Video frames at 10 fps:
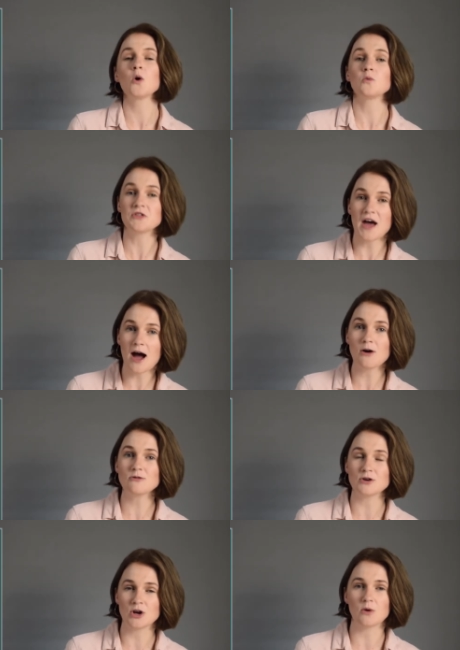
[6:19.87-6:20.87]

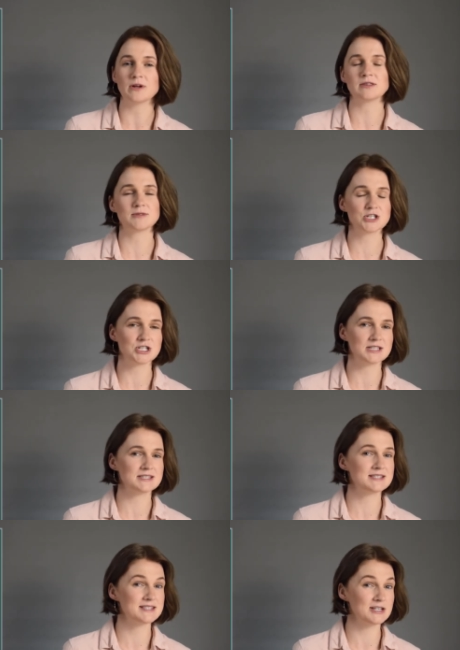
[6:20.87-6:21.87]
without knowing the
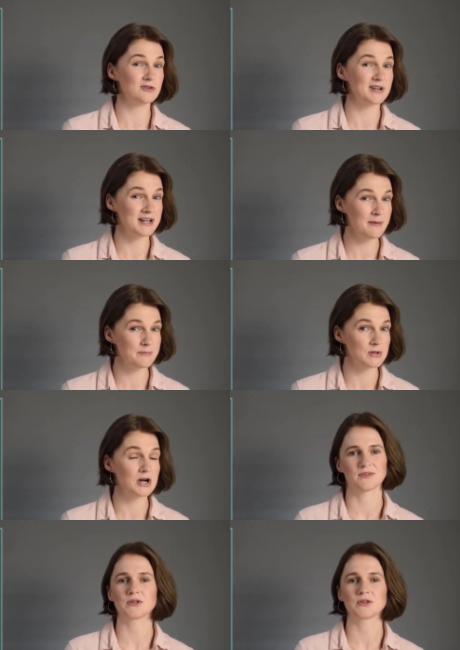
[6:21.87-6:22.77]
machine's secret number.